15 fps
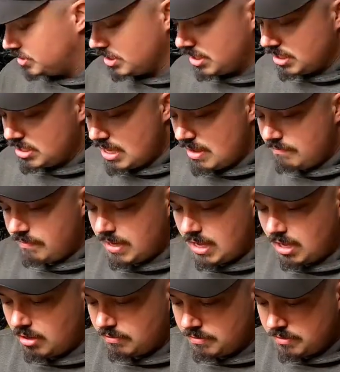sticking that
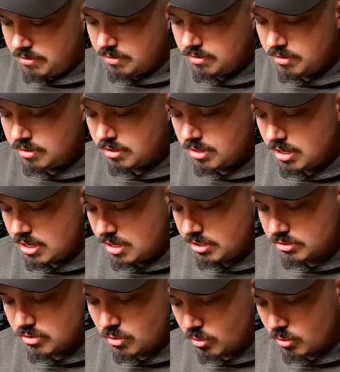valve in its